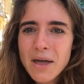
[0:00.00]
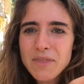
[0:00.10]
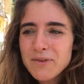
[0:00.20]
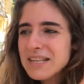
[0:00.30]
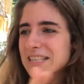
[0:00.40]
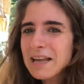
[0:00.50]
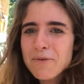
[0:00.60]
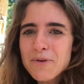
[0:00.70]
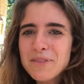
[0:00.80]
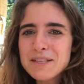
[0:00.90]
The reason I
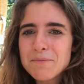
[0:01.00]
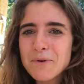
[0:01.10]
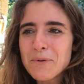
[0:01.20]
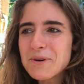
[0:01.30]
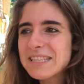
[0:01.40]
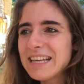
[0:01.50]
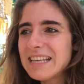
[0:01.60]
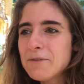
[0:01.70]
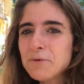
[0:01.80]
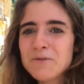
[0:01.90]
wrote this book was
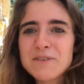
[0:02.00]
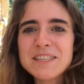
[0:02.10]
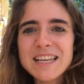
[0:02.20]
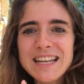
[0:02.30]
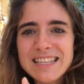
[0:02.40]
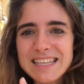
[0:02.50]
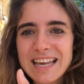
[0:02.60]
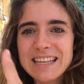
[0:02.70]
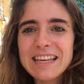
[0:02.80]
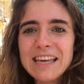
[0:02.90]
that it would
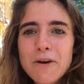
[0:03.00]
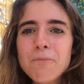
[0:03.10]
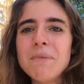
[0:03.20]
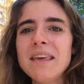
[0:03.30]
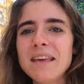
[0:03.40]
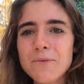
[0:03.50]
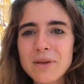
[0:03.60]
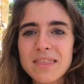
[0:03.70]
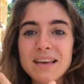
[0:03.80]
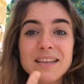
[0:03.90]
facilitate and help me
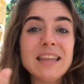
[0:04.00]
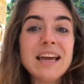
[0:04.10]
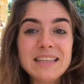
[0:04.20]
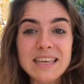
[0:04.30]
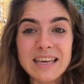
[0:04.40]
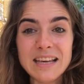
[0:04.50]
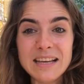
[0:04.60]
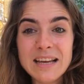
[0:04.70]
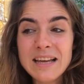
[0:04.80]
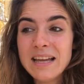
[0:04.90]
with connecting
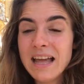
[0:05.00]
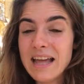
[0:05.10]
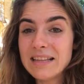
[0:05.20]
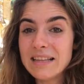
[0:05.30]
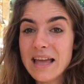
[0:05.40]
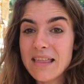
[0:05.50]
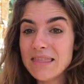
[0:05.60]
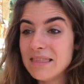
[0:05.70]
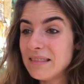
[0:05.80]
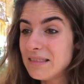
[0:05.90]

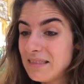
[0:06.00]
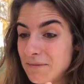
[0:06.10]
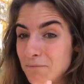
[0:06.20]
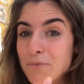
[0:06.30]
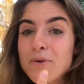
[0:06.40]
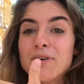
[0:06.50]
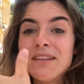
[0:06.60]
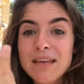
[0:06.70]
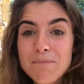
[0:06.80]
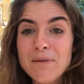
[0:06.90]
and more
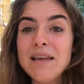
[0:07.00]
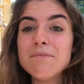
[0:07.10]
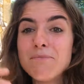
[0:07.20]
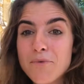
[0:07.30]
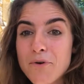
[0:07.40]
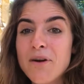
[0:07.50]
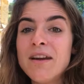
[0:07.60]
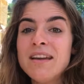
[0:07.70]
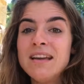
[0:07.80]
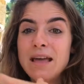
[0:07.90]
deeply and more
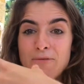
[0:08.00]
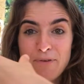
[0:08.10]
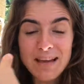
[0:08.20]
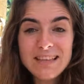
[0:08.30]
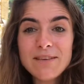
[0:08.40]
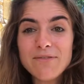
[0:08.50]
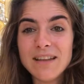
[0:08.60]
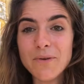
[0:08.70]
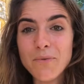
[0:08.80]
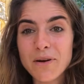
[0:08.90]

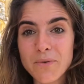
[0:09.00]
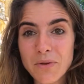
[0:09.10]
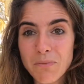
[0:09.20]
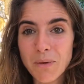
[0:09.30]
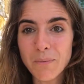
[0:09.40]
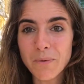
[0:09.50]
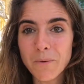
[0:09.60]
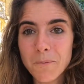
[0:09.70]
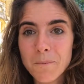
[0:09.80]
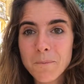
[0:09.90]
effectively work with
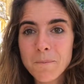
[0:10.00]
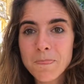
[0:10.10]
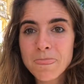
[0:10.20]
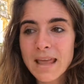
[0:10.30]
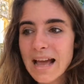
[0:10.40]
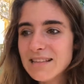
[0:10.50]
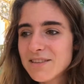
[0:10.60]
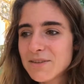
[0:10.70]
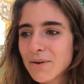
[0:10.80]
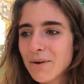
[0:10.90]
people. And
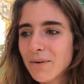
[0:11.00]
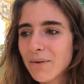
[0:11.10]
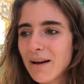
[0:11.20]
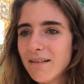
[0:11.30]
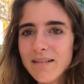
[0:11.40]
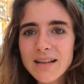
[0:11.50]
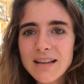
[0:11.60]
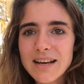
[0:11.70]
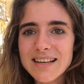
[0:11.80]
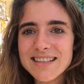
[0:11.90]
so I
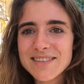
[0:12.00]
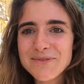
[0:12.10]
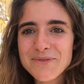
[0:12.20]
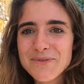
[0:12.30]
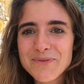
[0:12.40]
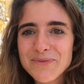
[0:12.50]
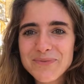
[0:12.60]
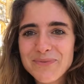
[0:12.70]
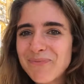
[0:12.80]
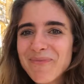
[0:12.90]
realized
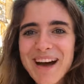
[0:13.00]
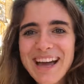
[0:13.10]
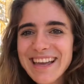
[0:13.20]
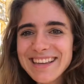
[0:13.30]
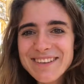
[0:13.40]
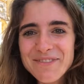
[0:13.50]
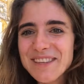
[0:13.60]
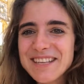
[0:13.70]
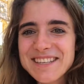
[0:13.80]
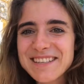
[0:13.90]
my
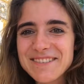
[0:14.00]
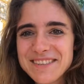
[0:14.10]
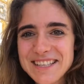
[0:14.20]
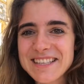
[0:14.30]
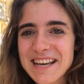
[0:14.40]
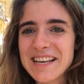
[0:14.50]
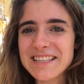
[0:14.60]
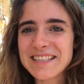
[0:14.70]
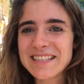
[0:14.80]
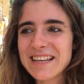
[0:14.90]
definition of
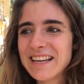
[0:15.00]
success